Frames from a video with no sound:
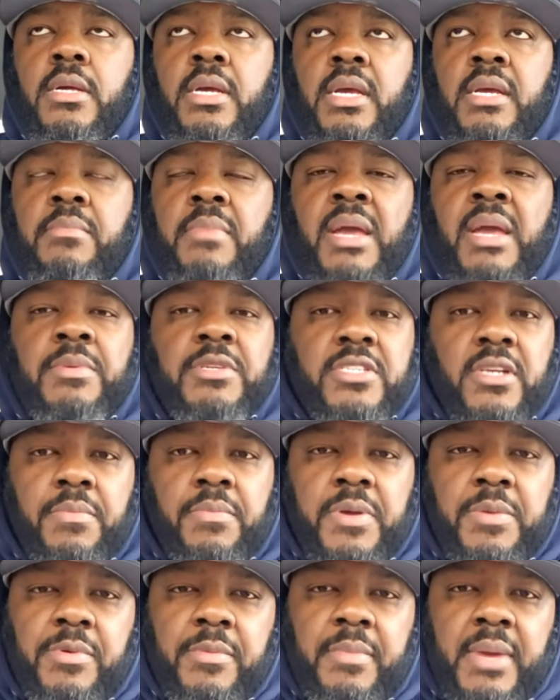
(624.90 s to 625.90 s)
and maybe some
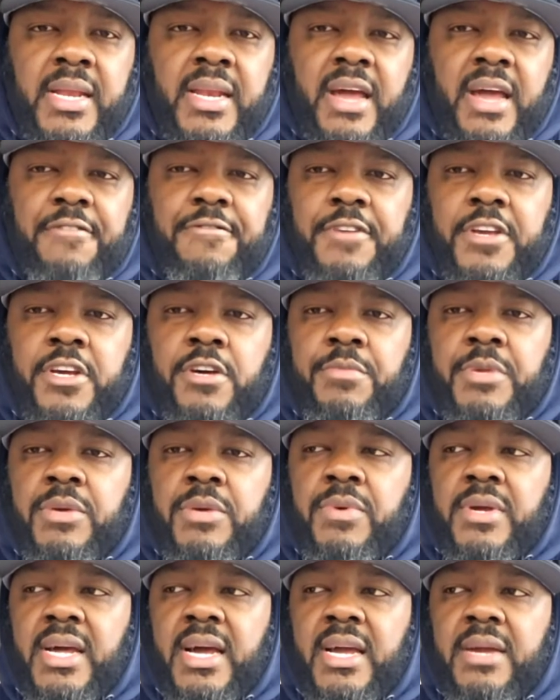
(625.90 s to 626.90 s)
people may not feel me
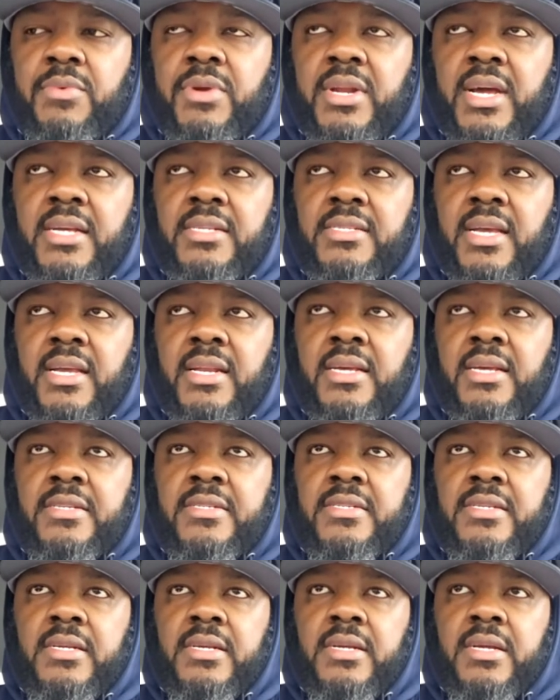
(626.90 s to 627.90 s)
when I when I say
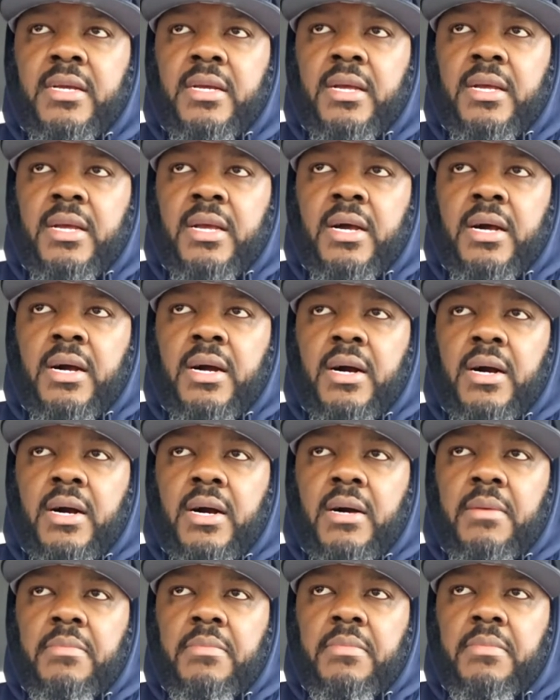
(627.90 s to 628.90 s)
this.
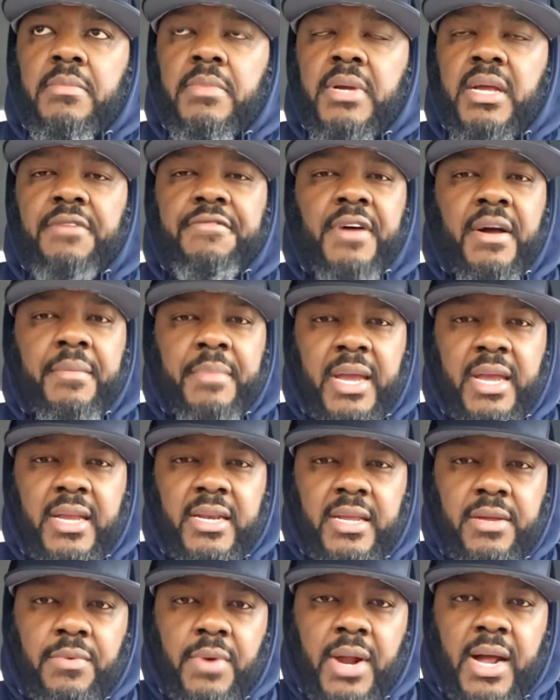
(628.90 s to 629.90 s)
Um, if I'm
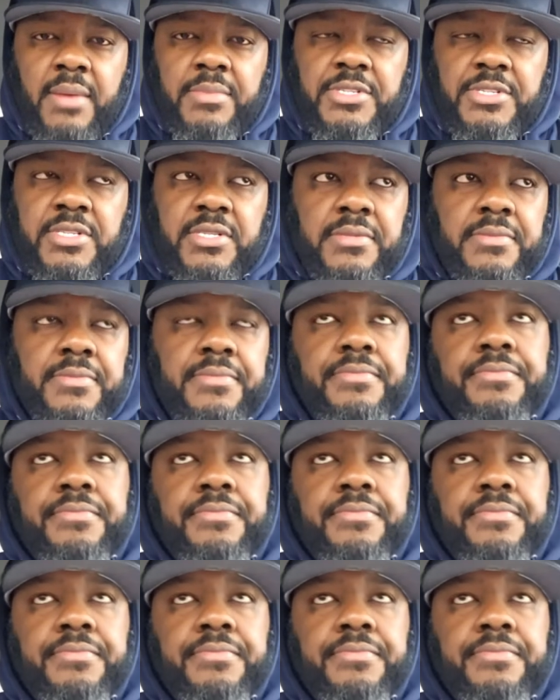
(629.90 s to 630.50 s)
AD Robinson,